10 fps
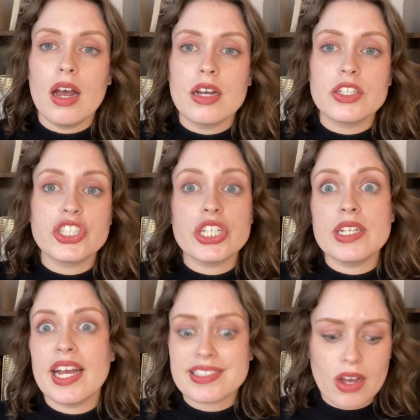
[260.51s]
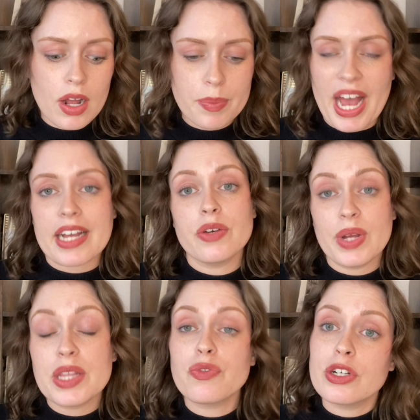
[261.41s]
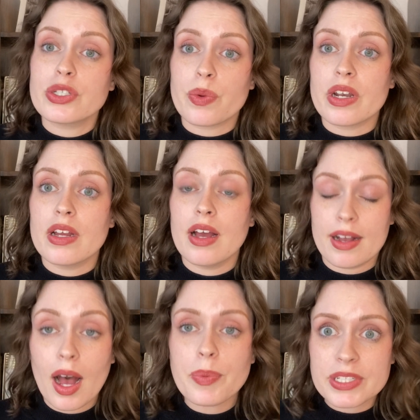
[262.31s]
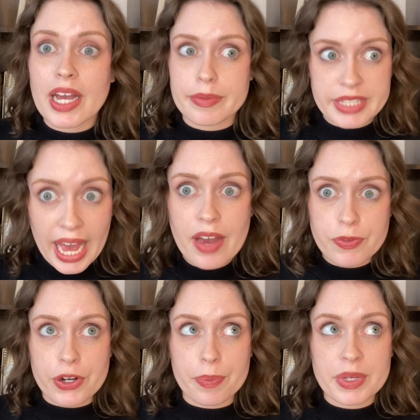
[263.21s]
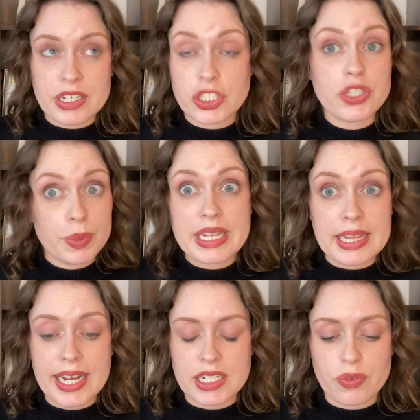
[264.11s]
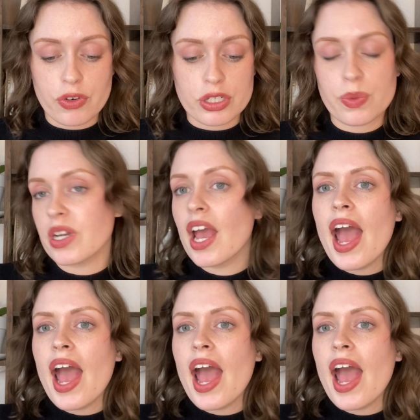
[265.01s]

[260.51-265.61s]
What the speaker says: She has gone back and read the first one a couple times after because she really liked the first one.